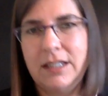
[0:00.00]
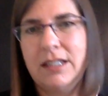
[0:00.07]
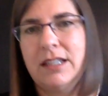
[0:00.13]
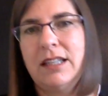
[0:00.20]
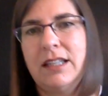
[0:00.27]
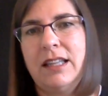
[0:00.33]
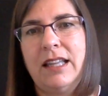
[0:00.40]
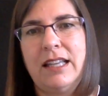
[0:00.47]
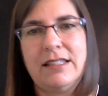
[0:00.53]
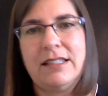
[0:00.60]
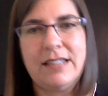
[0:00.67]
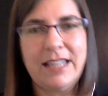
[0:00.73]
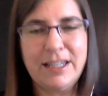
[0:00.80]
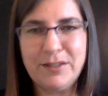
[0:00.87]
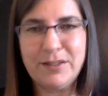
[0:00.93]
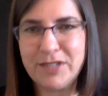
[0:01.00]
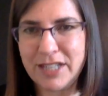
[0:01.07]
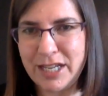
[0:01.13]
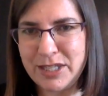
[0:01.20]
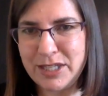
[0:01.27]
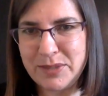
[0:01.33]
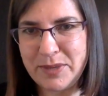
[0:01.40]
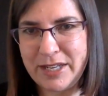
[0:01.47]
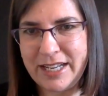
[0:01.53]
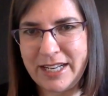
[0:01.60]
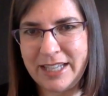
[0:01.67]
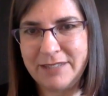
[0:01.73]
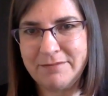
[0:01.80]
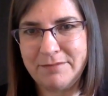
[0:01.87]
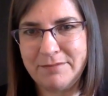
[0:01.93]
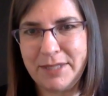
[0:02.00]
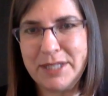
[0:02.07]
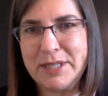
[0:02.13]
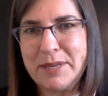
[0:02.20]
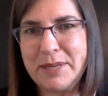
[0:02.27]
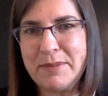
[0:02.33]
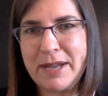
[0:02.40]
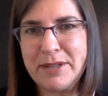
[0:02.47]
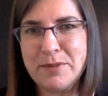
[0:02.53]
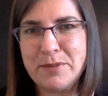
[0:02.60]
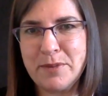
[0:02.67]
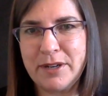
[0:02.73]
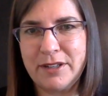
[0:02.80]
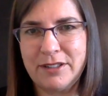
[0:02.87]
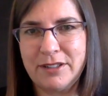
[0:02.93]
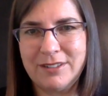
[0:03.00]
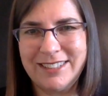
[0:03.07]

That's the end of tonight's reading. Please come back tomorrow.